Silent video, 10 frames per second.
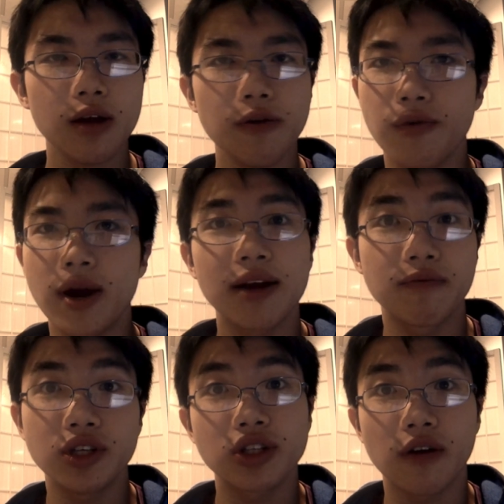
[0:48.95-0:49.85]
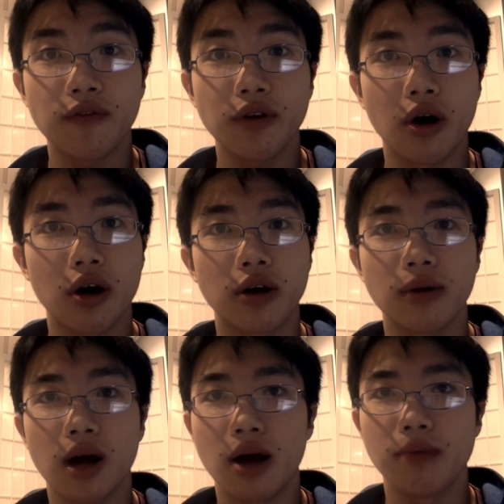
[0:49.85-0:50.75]
reshuffle
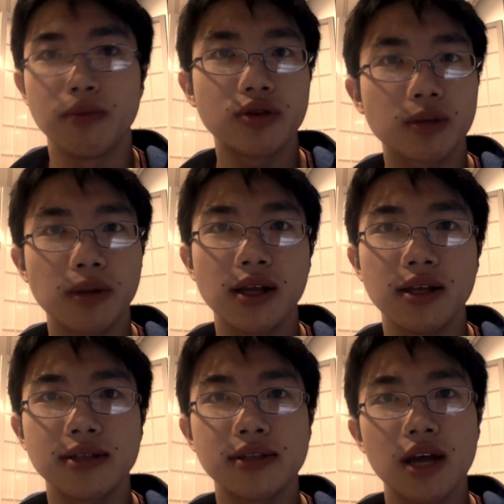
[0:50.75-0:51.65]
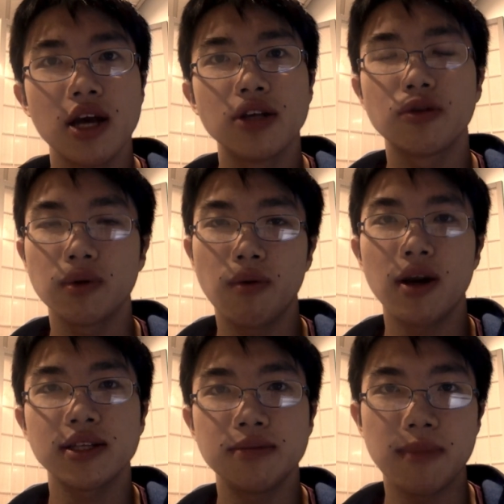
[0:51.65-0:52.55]
our music playlist. So we
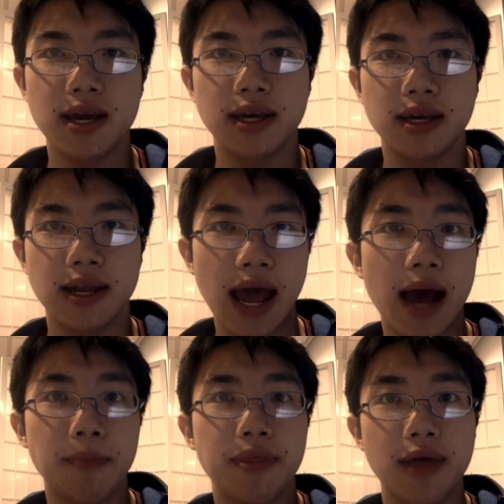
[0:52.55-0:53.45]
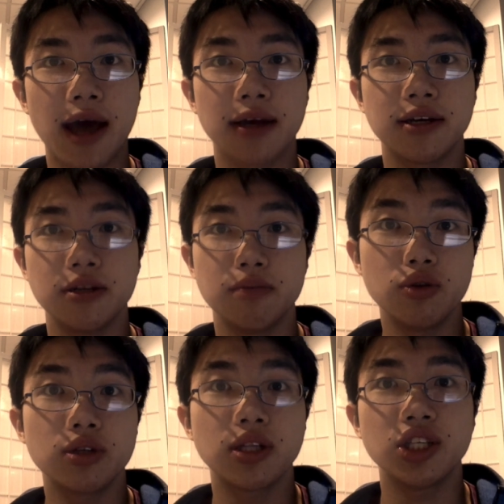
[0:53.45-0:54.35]
wanted to make an app that could
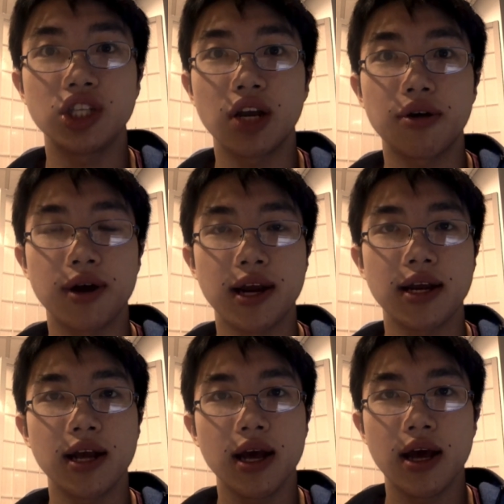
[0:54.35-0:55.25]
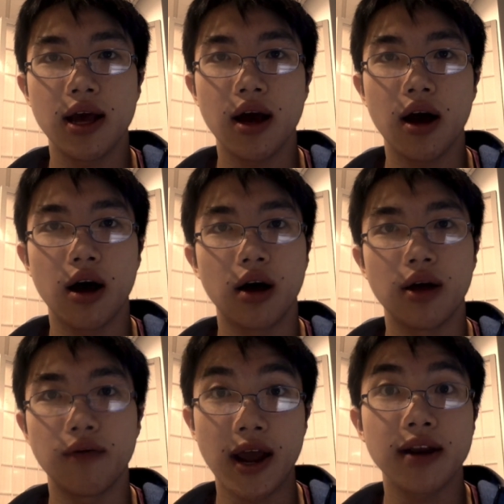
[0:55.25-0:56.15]
musically generate,
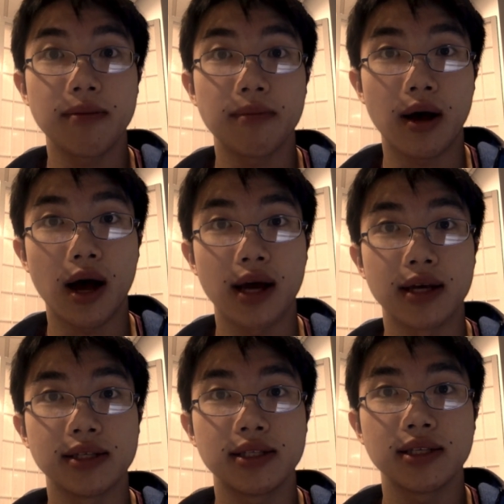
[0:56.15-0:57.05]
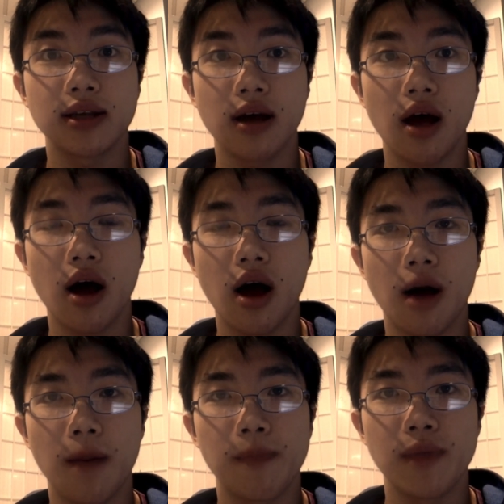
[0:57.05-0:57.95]
randomize
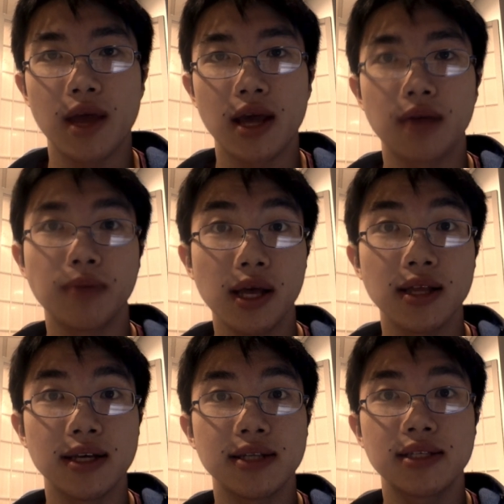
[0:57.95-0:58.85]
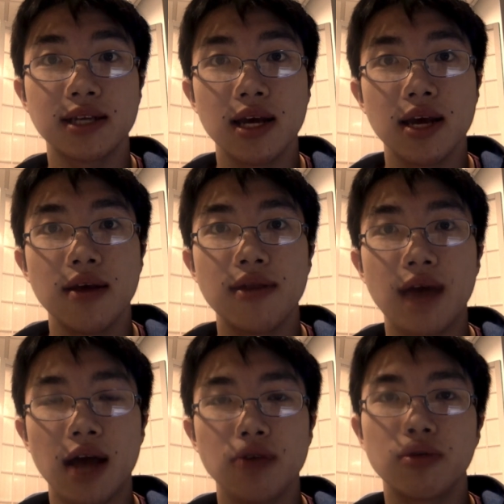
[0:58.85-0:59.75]
a playlist
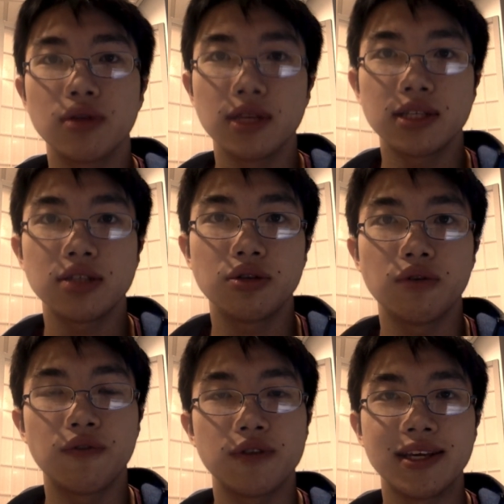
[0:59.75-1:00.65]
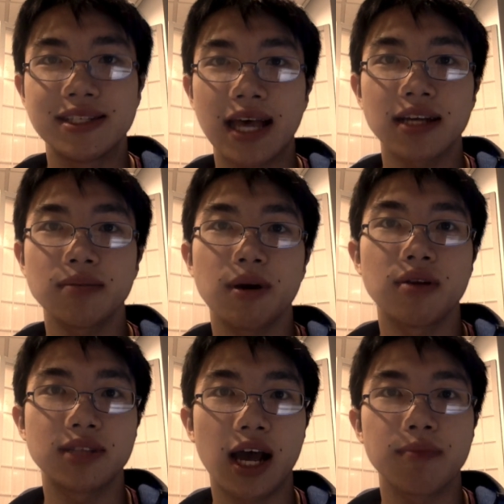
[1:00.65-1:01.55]
that you can listen to for the exact amount
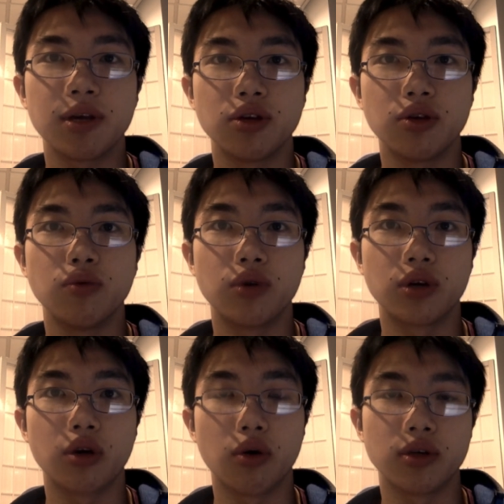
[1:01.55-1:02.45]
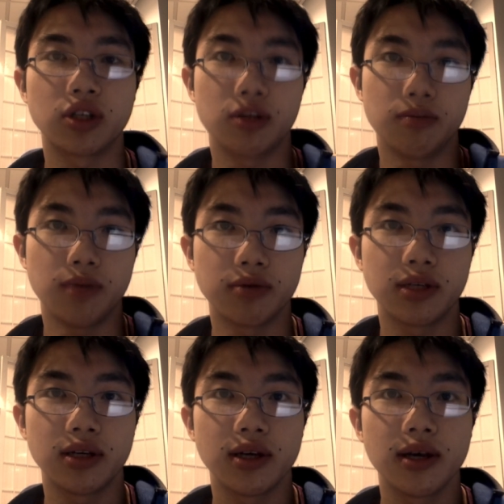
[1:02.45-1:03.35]
of time that you were going to commute.